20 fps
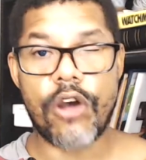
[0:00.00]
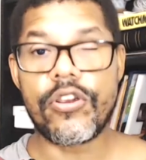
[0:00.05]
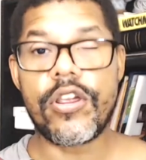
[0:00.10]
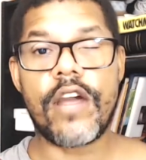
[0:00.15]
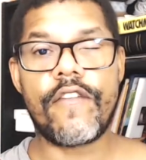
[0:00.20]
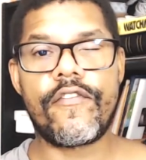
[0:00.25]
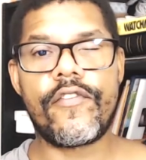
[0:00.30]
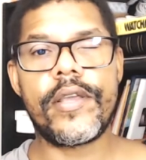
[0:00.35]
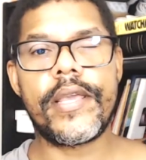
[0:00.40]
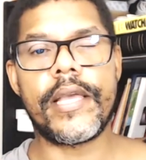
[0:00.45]
you a
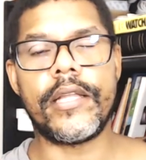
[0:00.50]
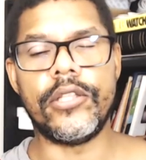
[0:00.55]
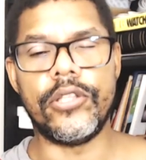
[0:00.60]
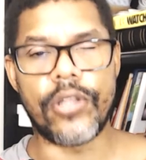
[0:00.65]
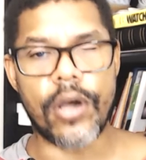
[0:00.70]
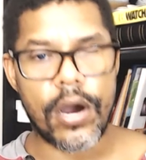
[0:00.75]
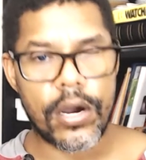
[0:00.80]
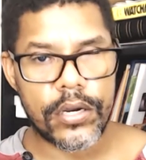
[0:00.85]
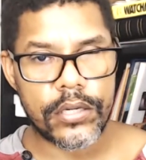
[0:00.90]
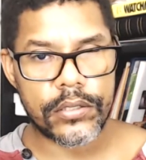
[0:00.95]
freaking
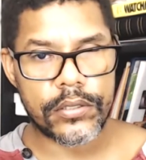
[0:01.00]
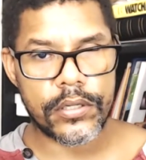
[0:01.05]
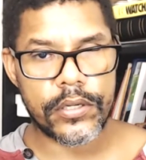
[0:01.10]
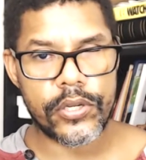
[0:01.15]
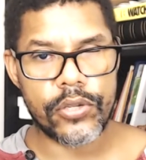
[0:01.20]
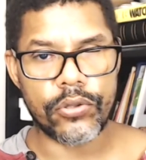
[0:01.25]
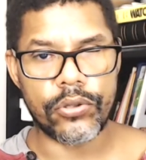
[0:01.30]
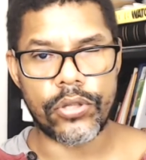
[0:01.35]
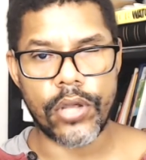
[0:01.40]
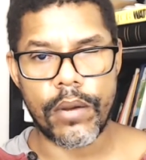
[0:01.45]
doctor,
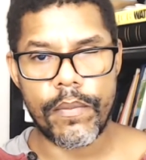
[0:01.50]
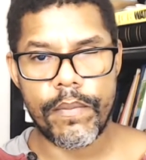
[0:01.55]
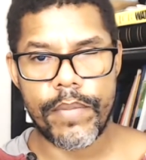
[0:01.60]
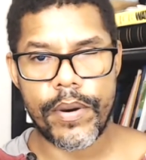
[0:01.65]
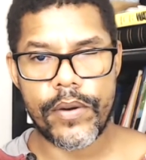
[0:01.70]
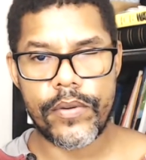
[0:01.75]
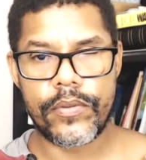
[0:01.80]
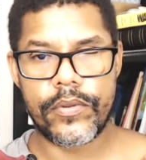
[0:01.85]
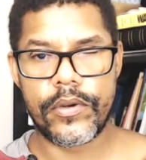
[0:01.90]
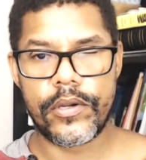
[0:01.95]
you
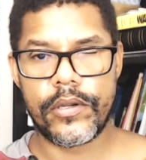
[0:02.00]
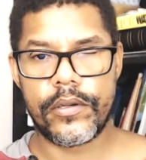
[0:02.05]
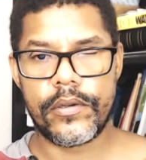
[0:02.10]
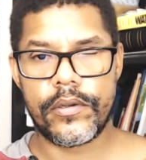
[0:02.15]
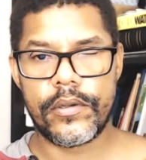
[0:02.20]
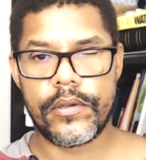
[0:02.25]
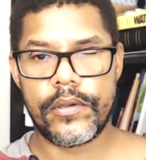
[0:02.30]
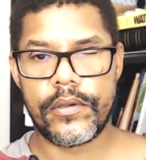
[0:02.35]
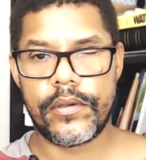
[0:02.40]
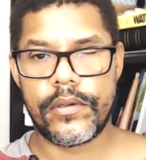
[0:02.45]
dumbo?
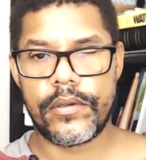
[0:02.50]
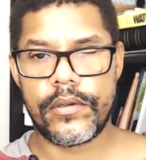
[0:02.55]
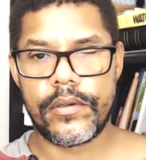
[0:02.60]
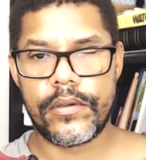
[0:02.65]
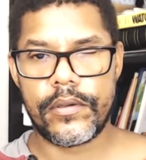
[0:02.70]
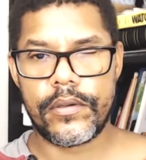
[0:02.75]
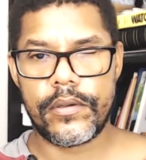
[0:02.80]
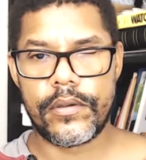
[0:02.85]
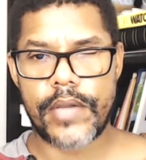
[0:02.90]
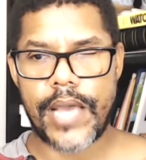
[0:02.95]

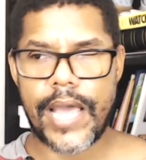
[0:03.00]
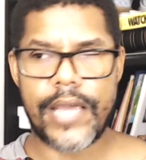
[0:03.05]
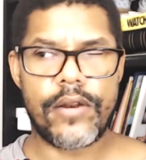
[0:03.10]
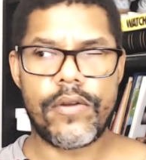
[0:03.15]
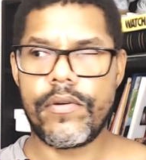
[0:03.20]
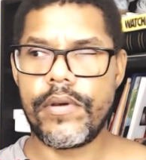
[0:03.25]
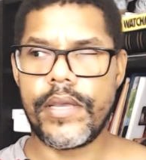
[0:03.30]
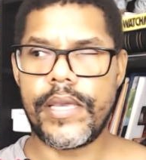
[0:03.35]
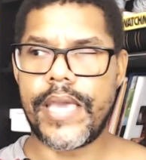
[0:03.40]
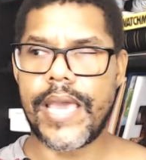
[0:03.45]
I
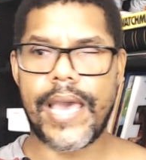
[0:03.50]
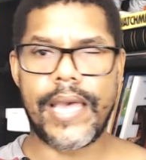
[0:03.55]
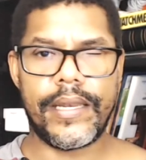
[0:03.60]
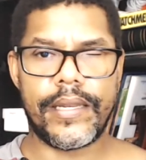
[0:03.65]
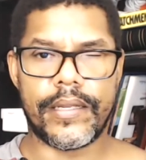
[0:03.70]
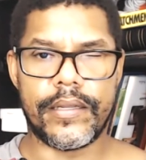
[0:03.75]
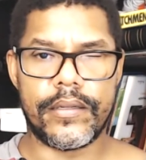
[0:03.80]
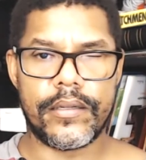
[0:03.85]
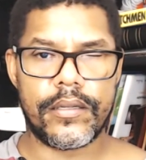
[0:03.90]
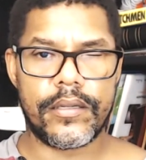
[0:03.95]
don't get
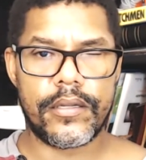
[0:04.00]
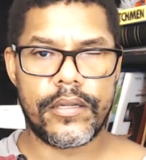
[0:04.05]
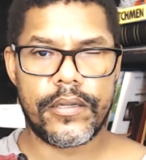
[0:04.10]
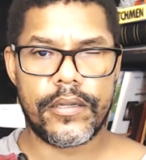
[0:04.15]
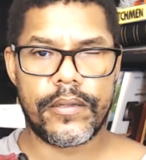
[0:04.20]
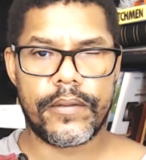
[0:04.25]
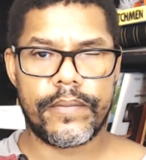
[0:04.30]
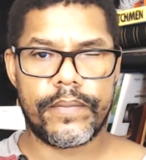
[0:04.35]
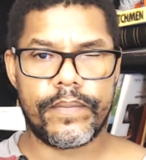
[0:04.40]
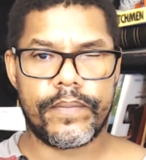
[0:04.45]
it.
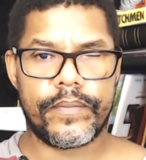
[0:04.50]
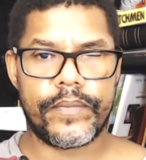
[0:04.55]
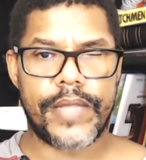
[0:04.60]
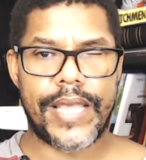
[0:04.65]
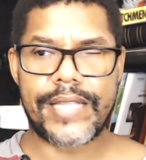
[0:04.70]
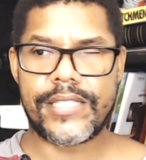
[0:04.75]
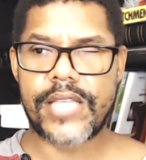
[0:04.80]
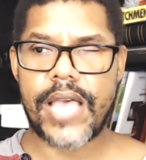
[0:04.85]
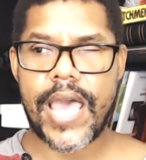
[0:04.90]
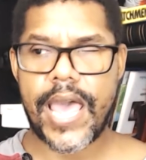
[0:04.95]

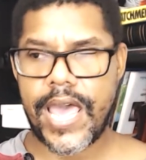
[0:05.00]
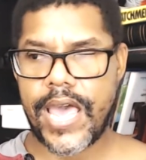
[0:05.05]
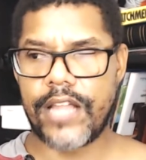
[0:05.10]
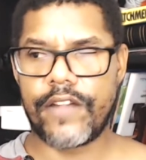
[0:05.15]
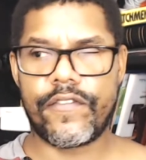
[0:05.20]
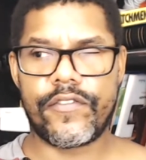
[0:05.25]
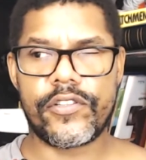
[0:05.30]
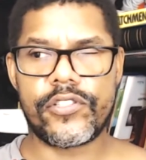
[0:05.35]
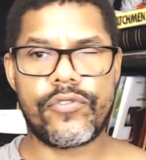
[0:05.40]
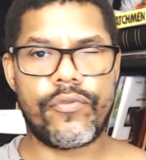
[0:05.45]
It's an
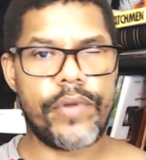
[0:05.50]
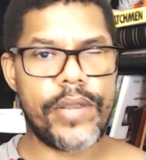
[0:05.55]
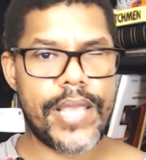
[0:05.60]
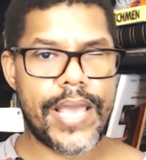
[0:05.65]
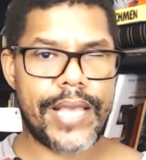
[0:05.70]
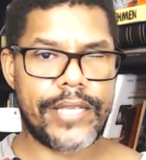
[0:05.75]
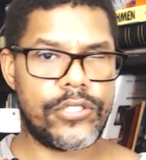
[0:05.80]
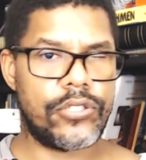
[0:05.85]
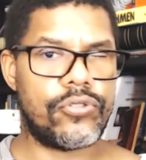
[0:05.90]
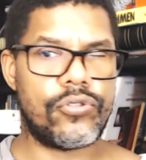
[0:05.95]
adverse
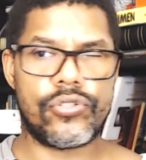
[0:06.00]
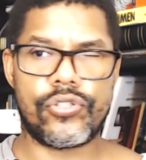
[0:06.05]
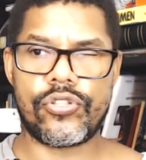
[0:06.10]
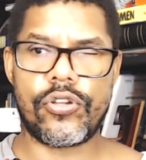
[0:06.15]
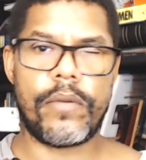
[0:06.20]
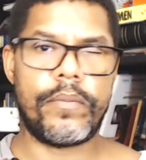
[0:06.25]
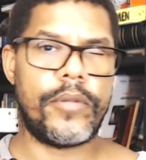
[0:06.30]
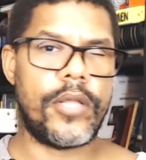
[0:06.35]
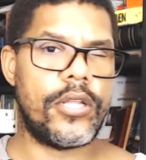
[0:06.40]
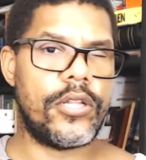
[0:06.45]
reaction to
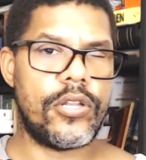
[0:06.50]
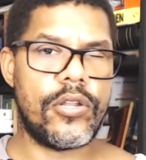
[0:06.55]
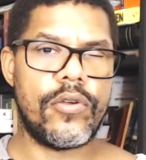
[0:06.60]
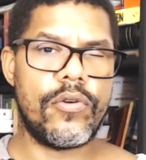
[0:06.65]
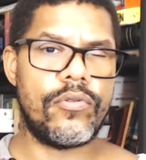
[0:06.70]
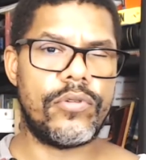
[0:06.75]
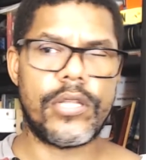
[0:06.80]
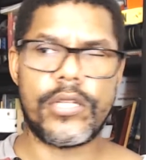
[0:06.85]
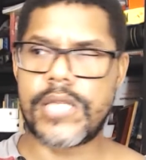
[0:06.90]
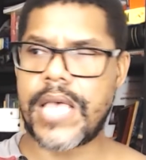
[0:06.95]
something new
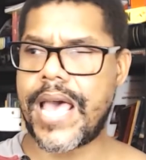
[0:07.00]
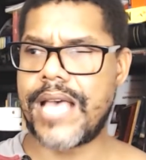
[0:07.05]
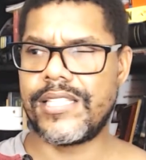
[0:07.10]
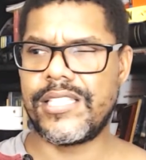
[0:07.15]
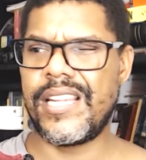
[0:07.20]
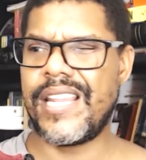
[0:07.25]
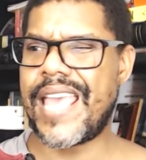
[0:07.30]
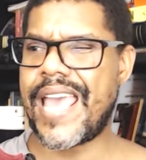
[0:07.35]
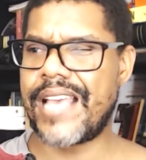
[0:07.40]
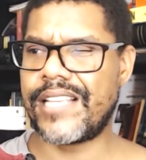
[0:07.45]
that
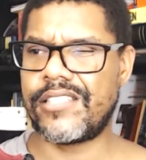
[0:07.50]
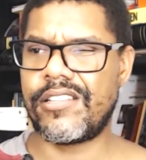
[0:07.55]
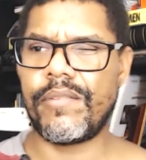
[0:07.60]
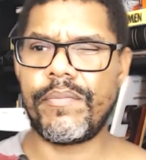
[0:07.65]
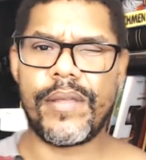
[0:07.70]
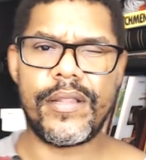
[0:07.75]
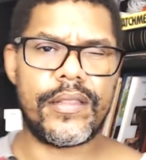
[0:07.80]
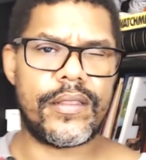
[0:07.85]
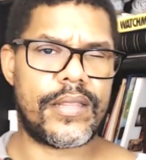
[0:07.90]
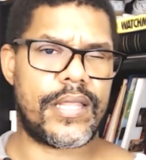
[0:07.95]
hasn't actually
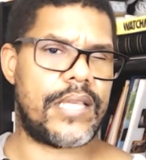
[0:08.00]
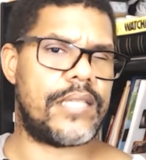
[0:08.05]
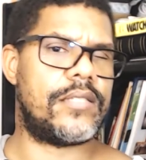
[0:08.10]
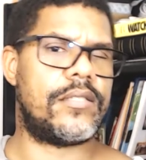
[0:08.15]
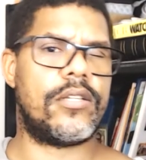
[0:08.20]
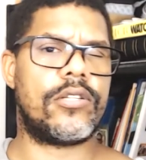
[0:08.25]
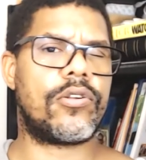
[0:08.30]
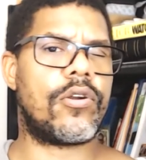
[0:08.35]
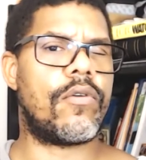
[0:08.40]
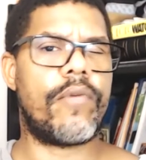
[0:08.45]
been
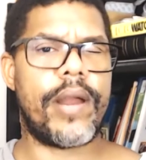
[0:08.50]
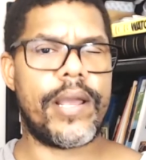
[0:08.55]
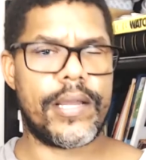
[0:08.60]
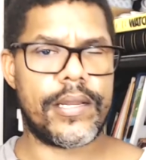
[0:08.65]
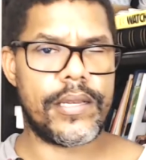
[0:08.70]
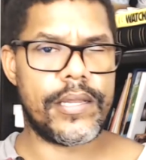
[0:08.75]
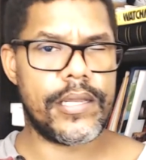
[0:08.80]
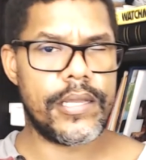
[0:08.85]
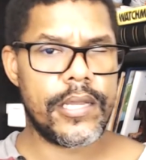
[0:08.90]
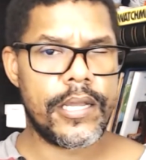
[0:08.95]
tested
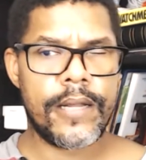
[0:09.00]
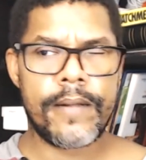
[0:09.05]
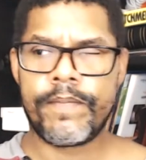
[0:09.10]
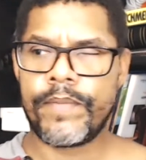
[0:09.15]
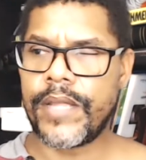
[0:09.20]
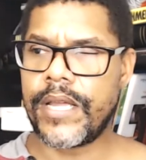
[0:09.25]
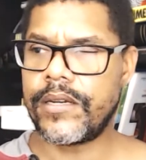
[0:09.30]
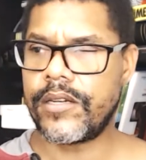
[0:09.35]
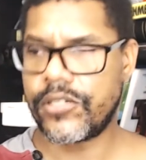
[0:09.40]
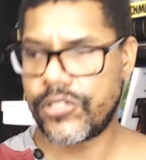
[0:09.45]
correctly,
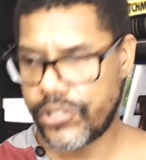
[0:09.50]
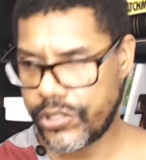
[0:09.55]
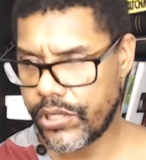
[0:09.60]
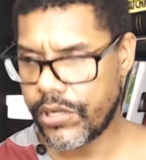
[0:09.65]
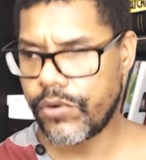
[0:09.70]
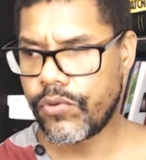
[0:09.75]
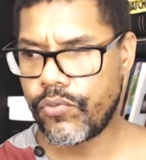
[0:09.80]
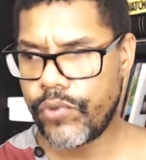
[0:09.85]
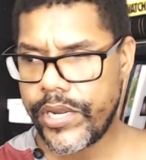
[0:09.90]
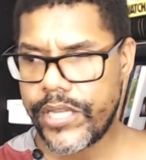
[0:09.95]
and they're
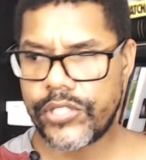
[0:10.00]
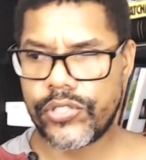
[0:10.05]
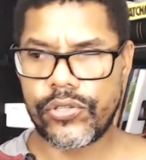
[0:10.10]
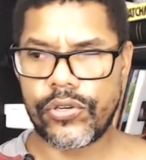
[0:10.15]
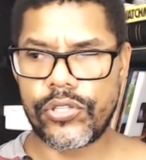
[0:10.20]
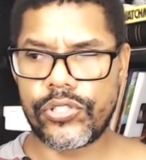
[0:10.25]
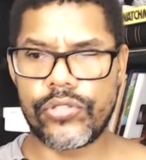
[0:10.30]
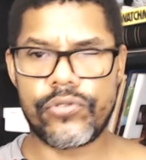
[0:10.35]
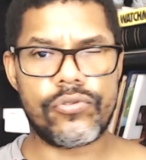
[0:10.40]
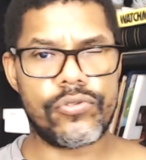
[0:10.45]
still
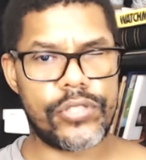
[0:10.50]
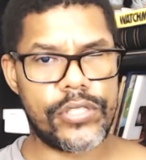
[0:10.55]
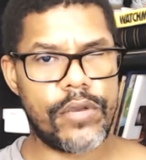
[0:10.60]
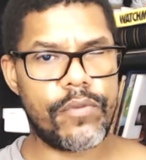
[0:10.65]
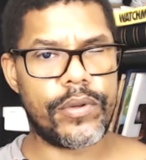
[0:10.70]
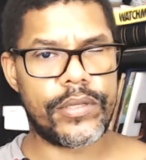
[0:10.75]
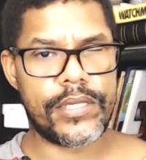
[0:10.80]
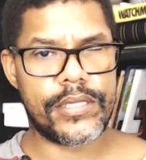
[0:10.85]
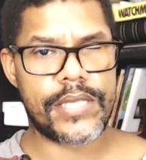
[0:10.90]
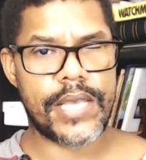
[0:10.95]
researching to see
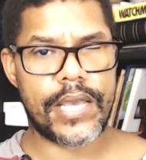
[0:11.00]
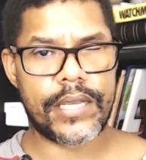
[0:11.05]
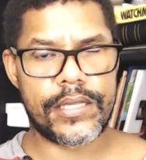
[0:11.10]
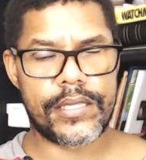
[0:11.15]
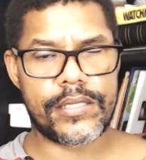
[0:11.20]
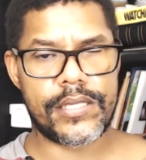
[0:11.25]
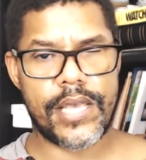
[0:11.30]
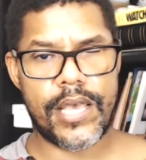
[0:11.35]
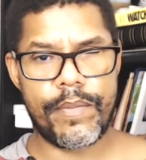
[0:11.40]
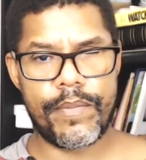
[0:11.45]
what the heck
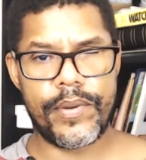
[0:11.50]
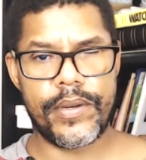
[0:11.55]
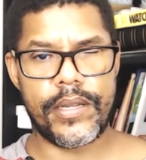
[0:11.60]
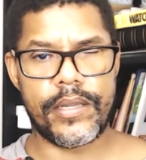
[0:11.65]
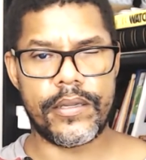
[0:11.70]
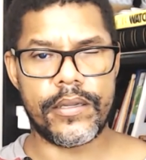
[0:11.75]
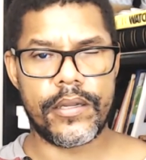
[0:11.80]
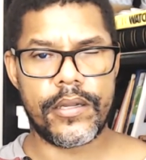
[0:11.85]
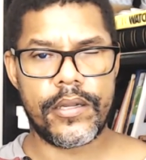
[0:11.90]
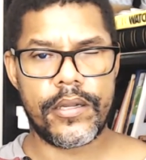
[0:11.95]
is happening.